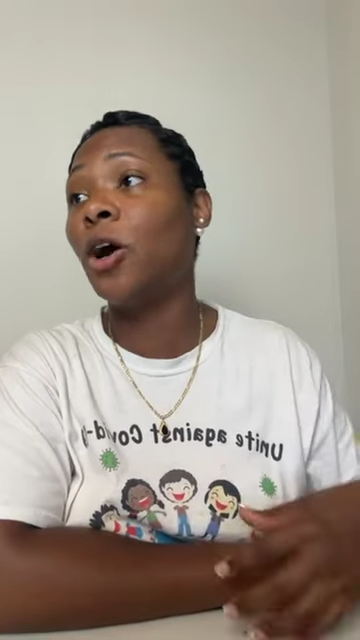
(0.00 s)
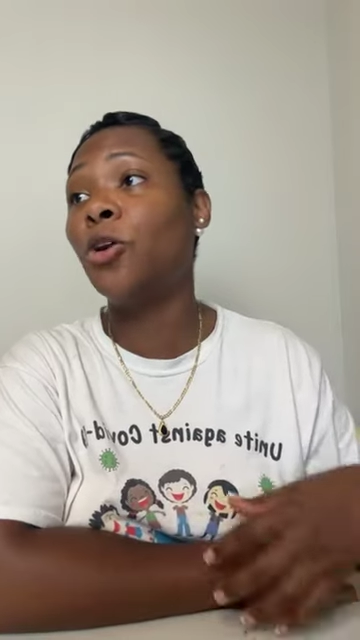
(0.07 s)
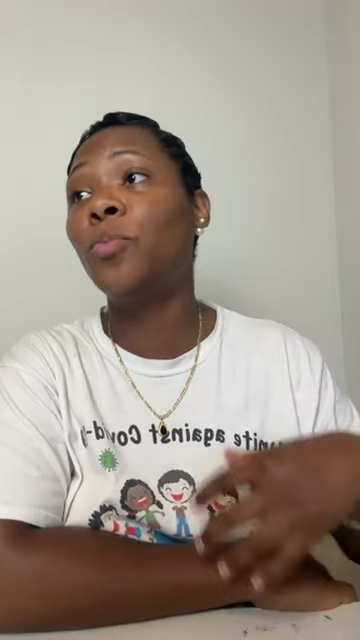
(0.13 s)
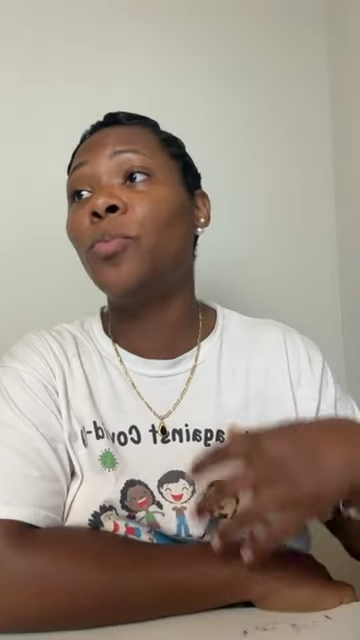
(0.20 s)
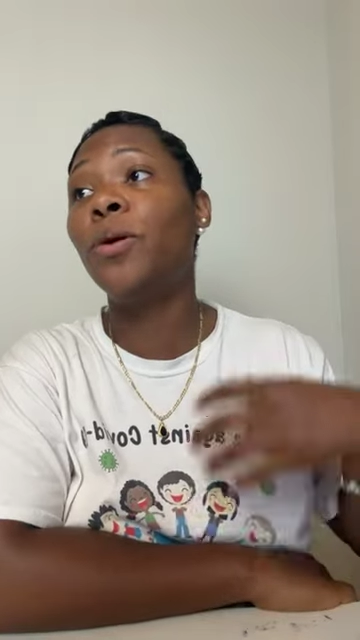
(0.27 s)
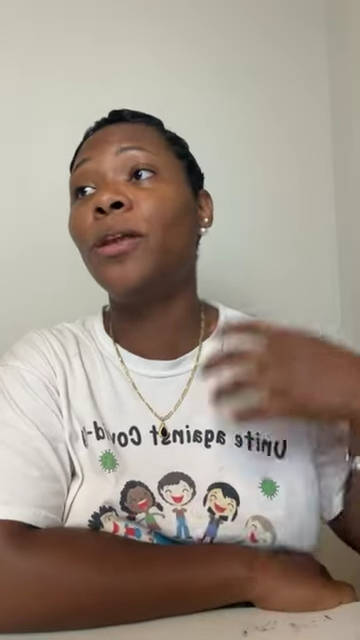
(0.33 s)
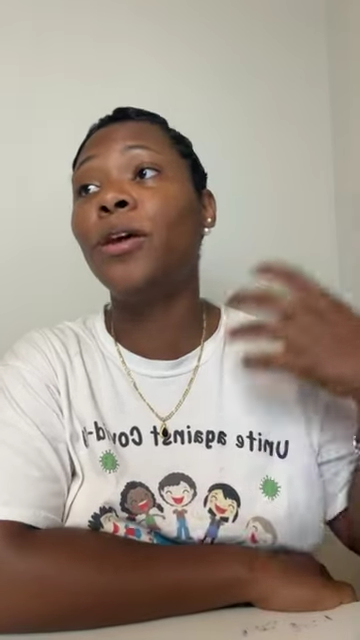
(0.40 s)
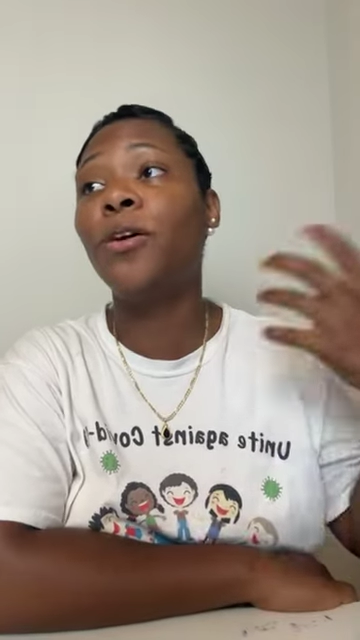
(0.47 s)
Are
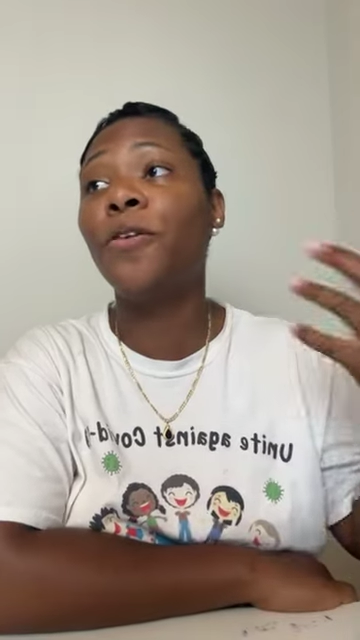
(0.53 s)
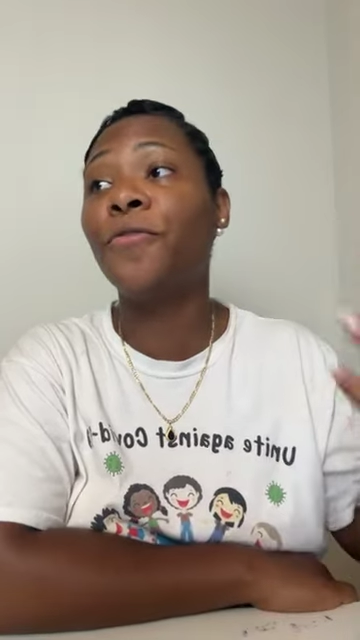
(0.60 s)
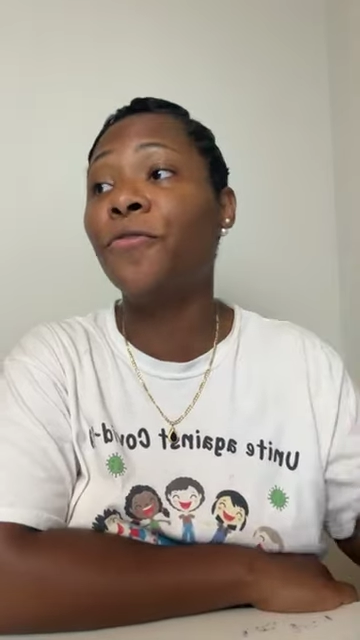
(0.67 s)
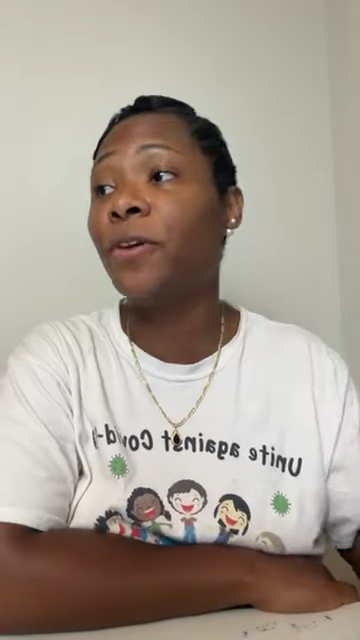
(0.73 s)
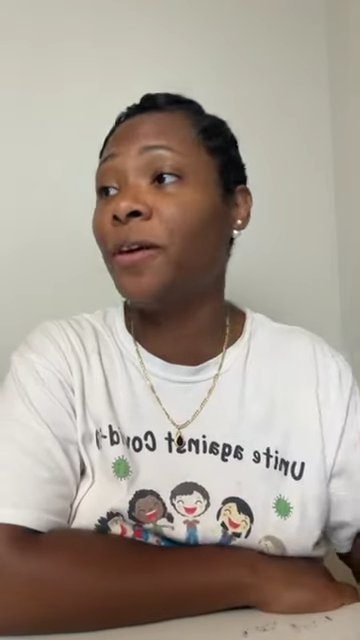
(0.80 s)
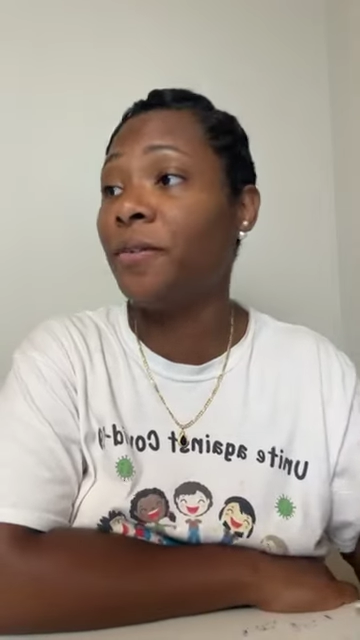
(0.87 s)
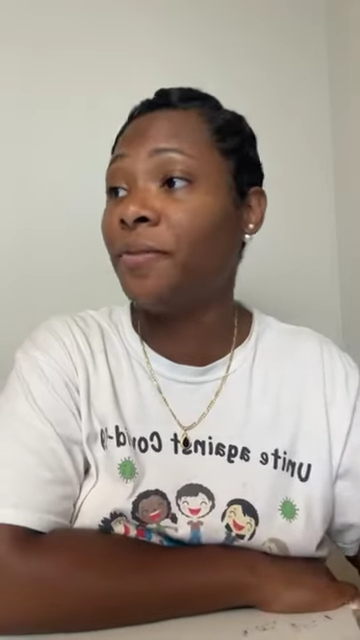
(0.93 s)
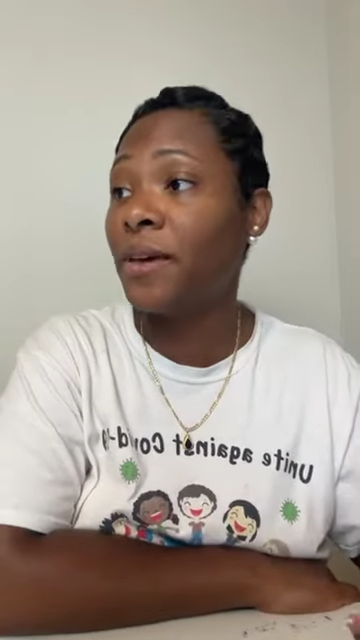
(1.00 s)
you putting on
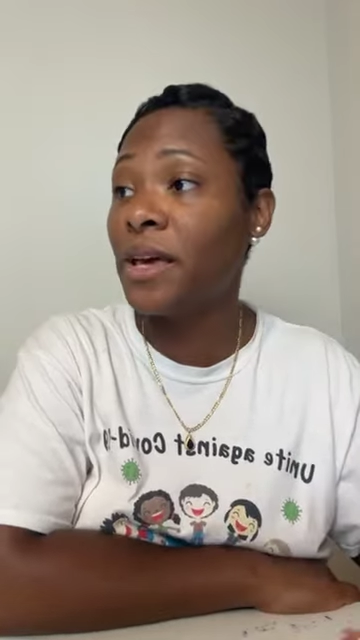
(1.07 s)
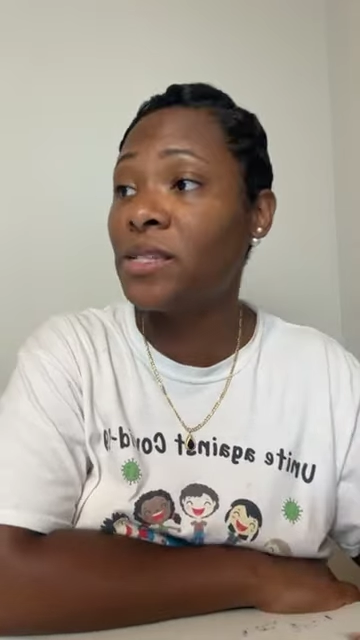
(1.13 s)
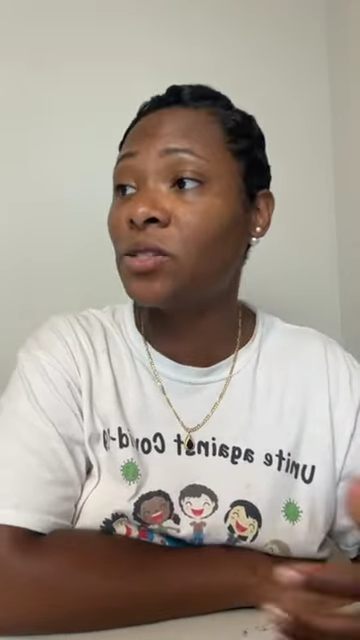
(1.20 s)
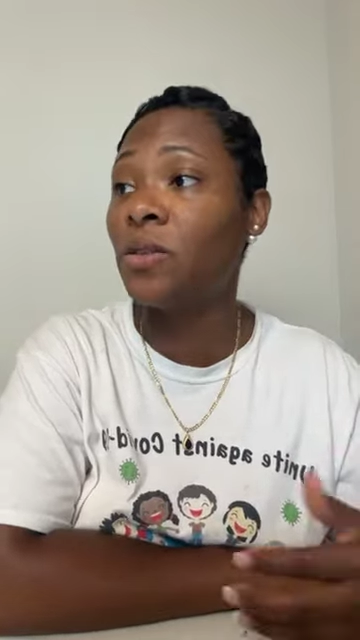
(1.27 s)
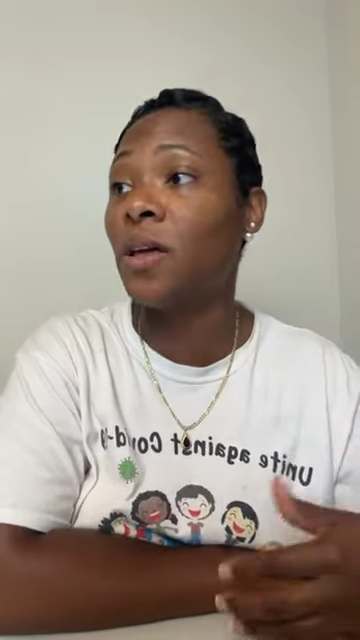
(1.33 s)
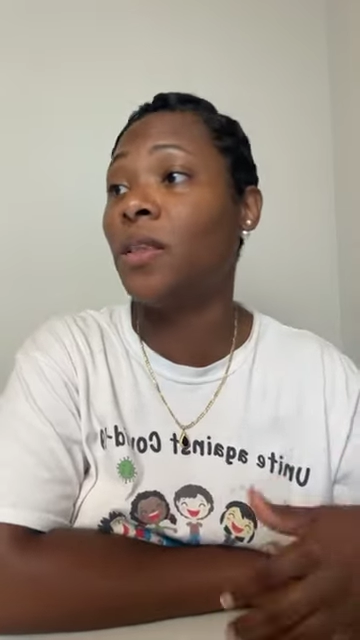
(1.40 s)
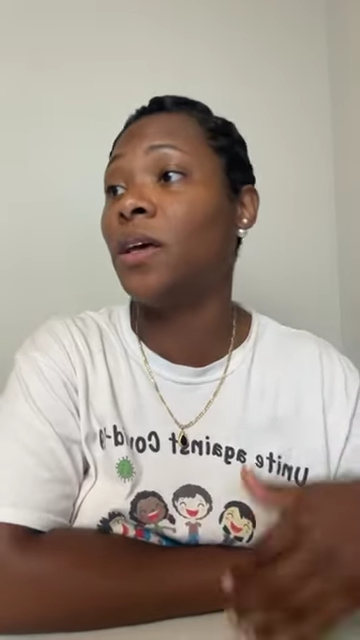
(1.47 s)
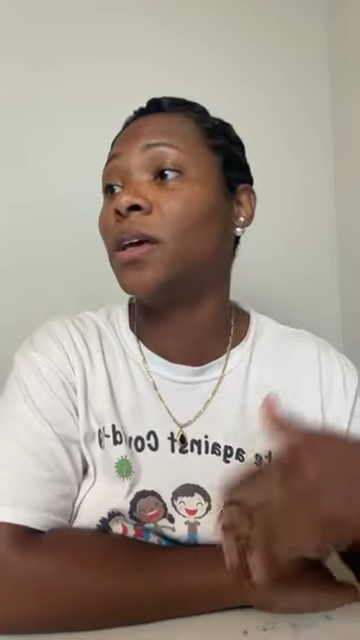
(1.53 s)
free events
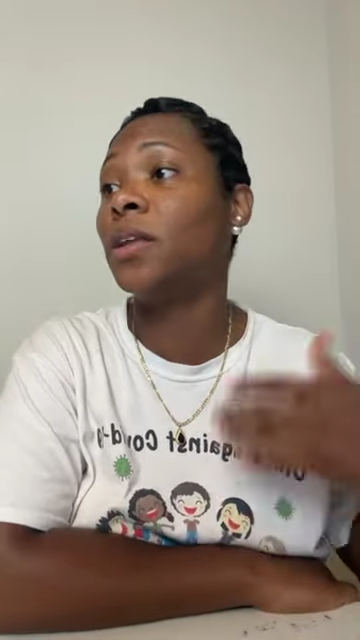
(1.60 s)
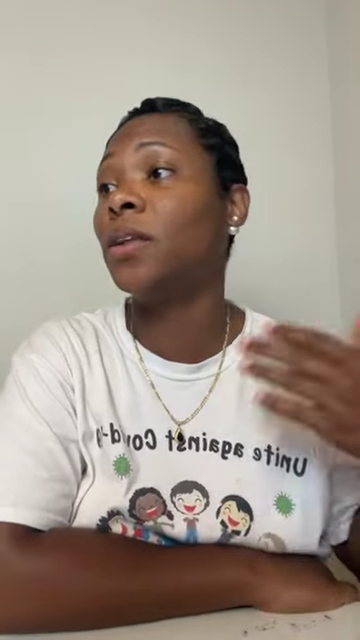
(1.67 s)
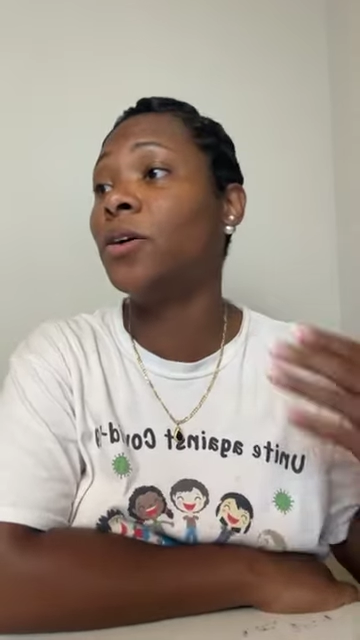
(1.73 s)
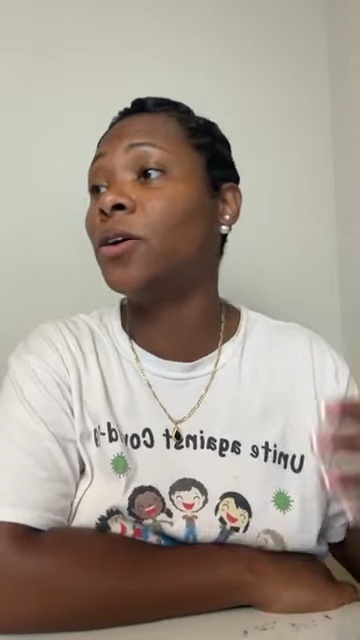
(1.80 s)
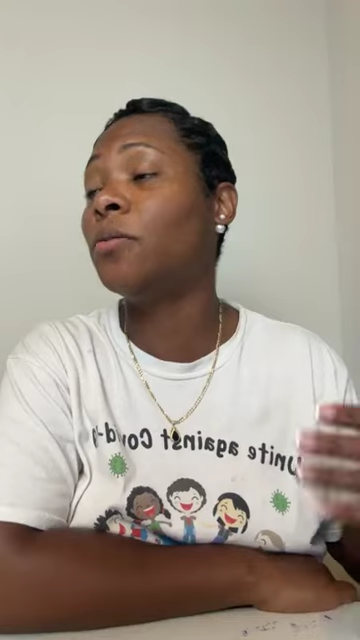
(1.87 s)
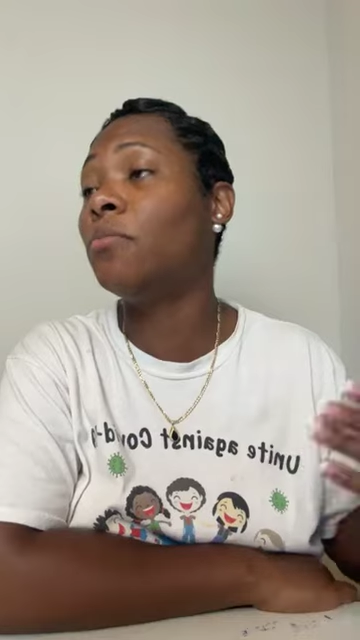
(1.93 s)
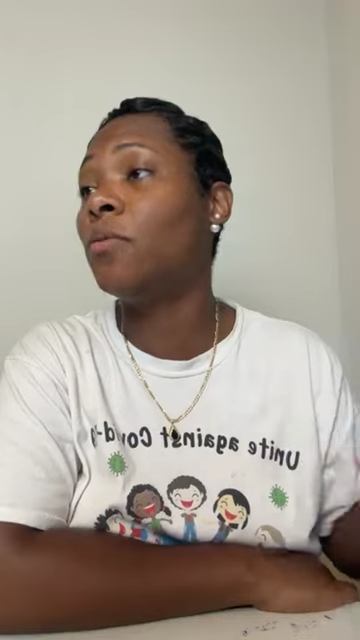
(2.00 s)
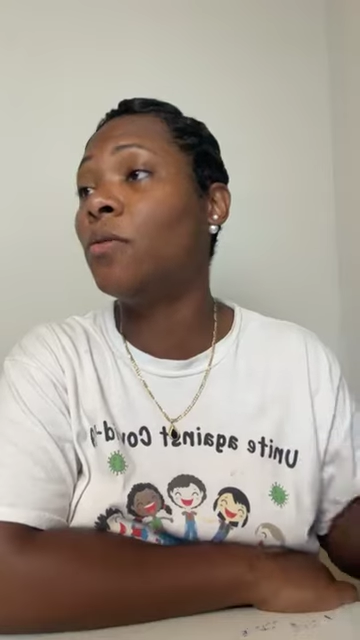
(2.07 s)
so that they can
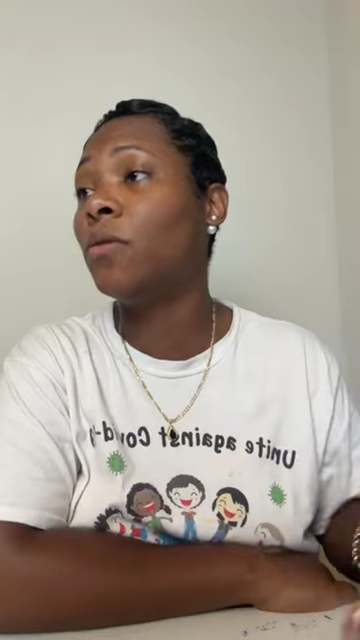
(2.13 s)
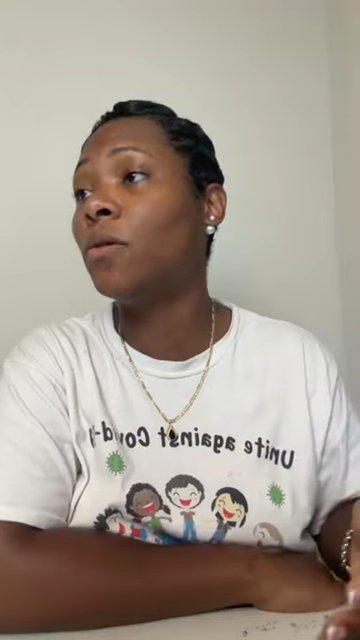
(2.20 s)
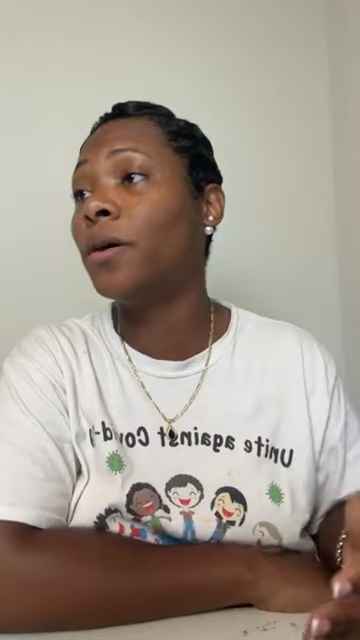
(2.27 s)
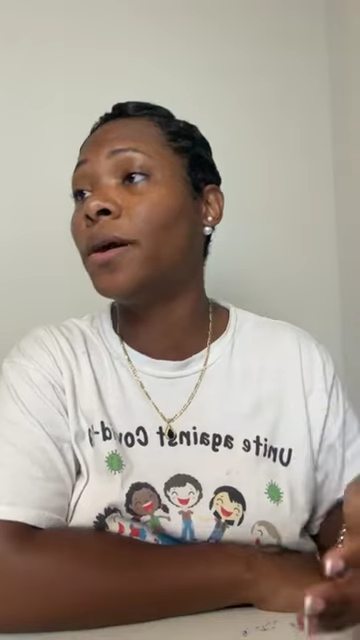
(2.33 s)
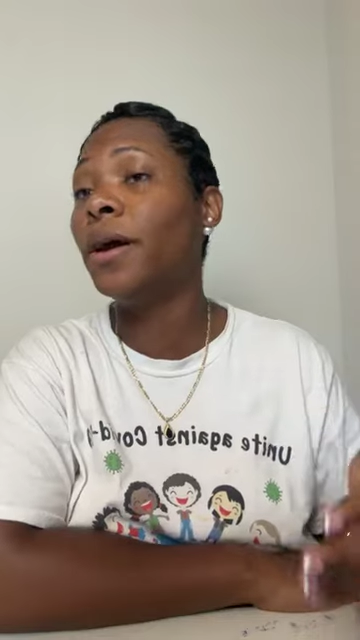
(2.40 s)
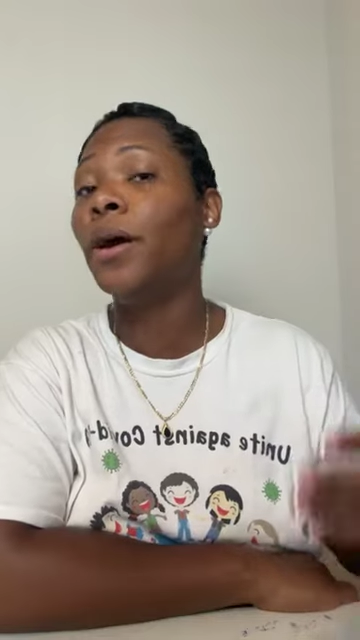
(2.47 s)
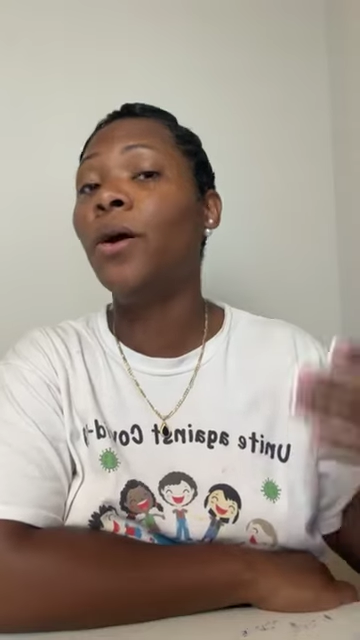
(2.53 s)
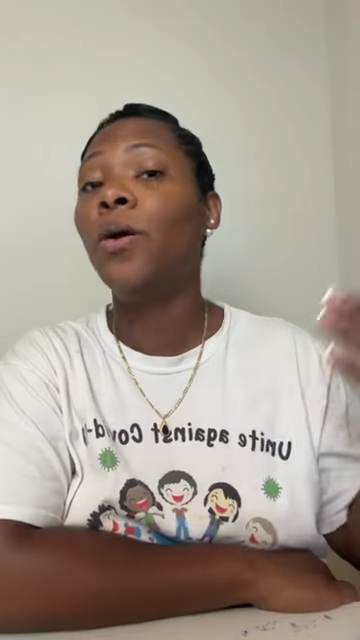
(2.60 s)
learn
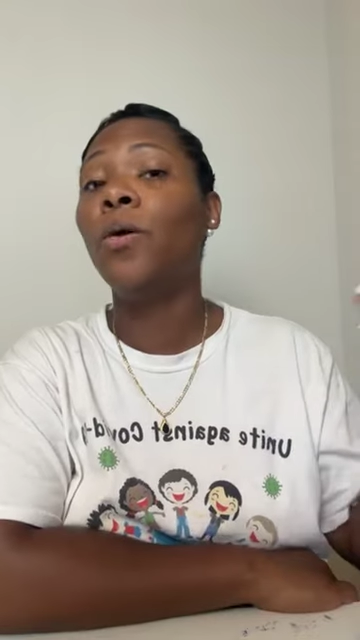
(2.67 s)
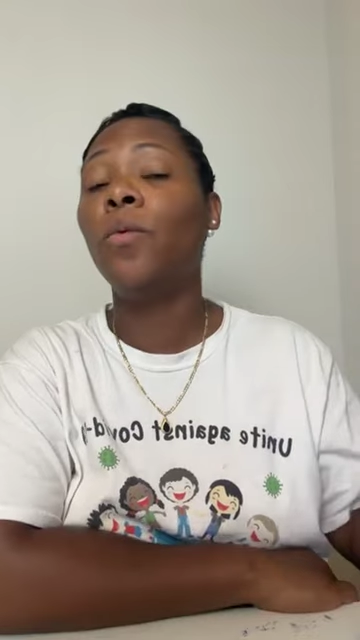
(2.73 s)
more?